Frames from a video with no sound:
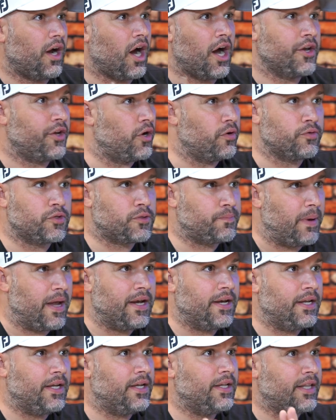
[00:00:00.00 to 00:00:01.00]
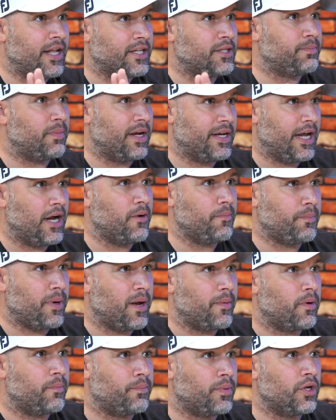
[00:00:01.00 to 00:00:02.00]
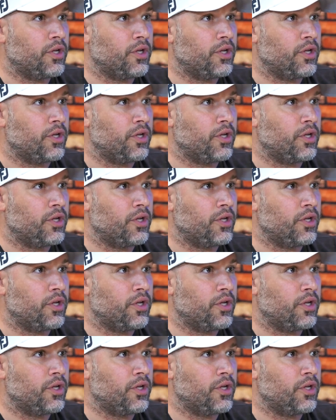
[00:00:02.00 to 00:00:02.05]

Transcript: I don't spend it. That's my down payment. Yep.